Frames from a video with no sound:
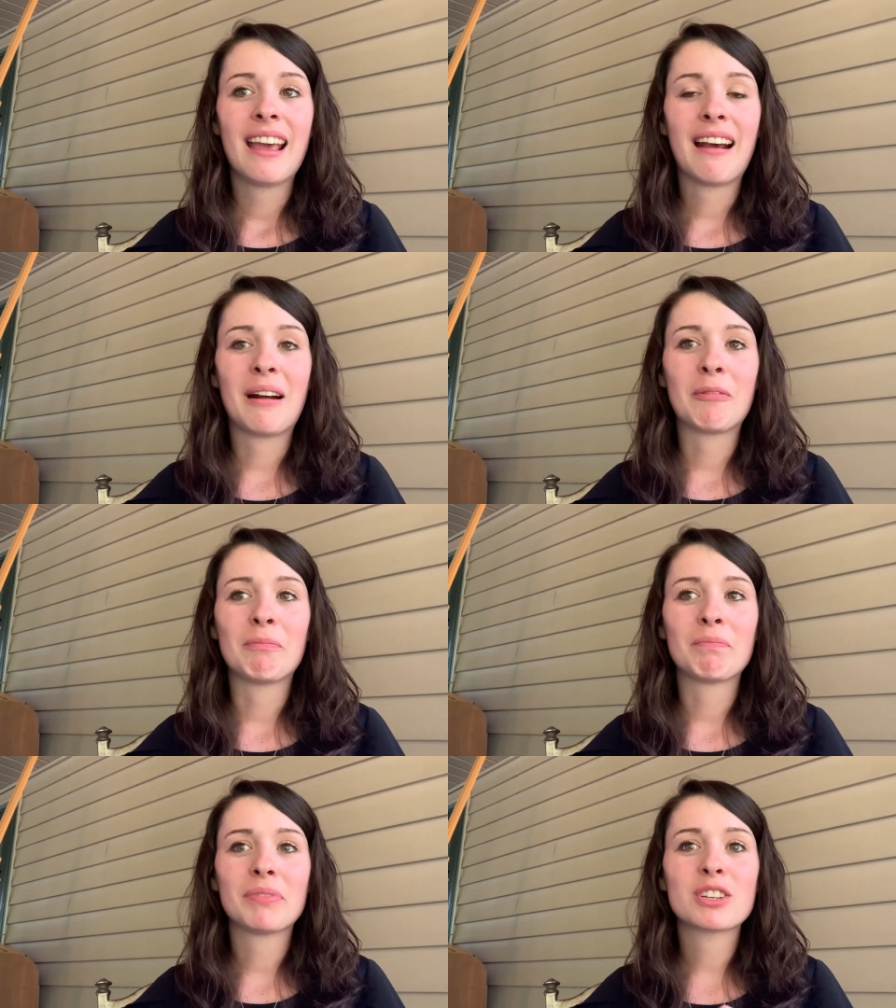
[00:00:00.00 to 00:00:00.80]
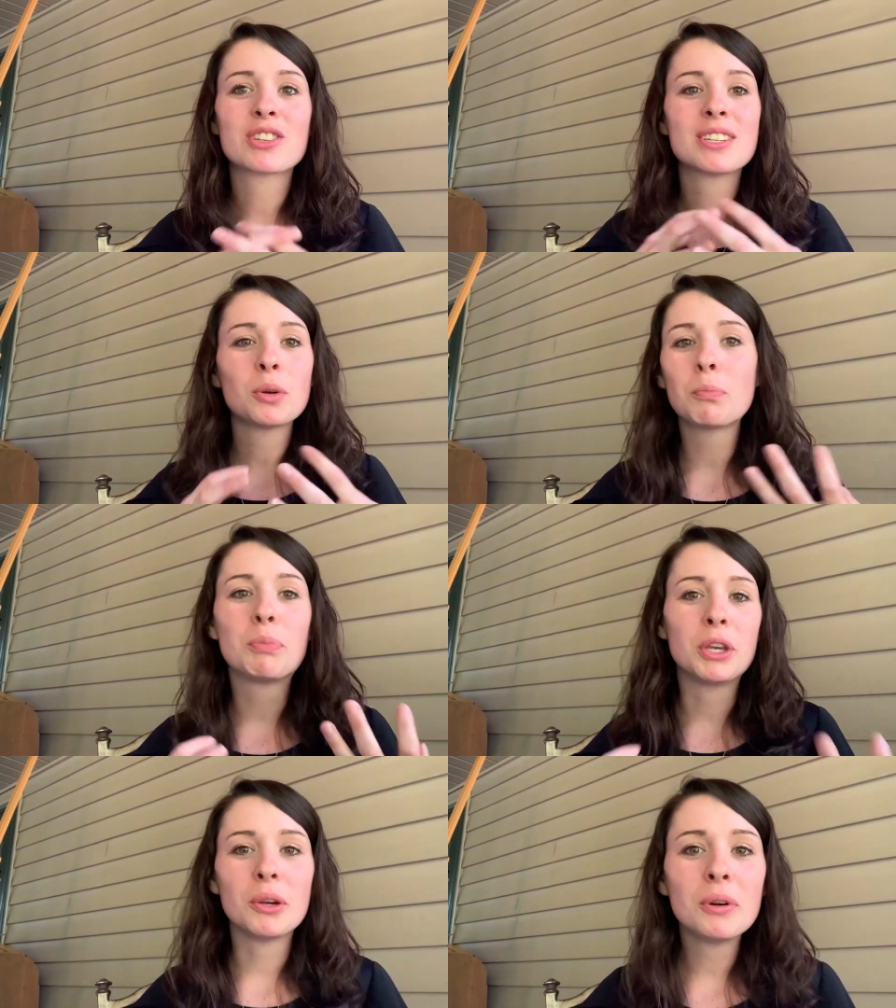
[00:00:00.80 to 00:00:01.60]
um, there's still
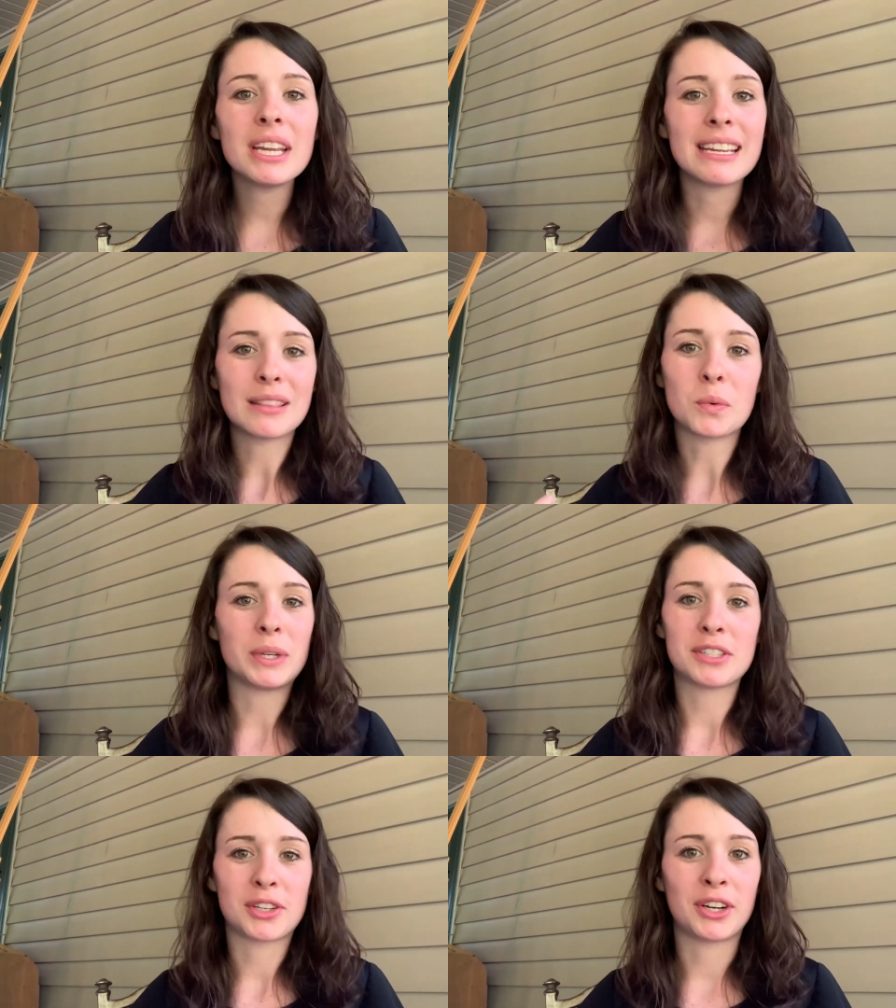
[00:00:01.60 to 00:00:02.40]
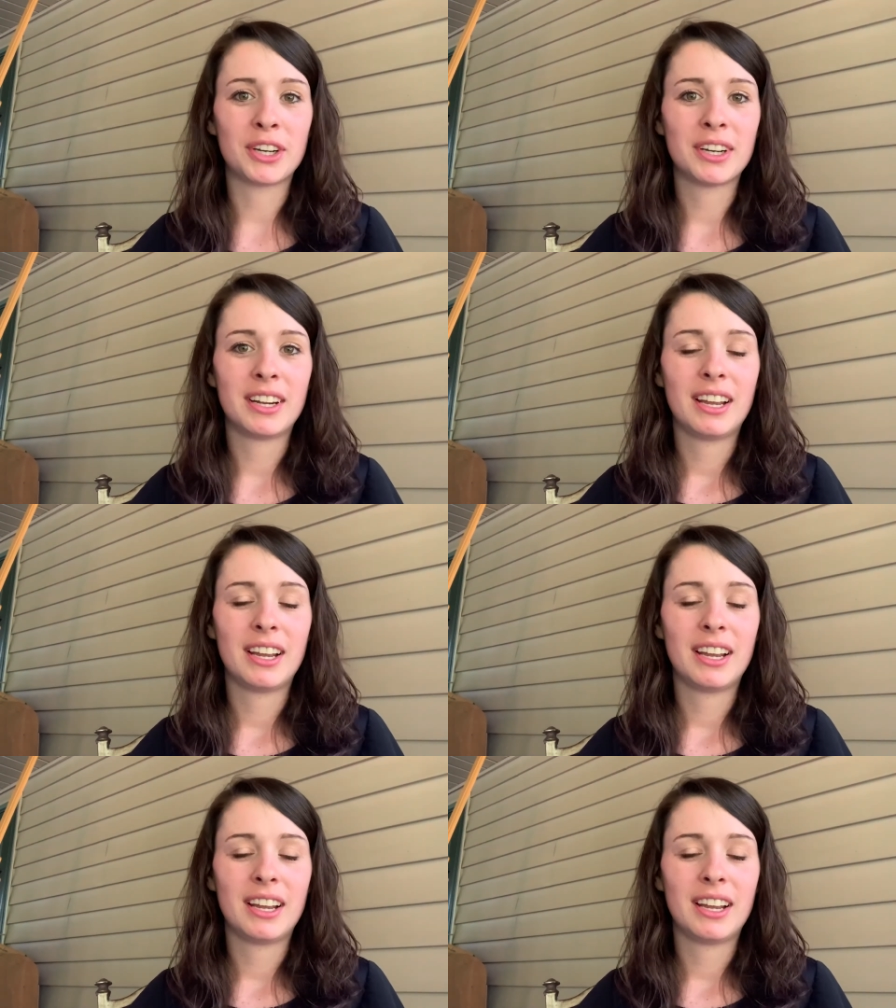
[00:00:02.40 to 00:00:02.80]
beauty in the winter.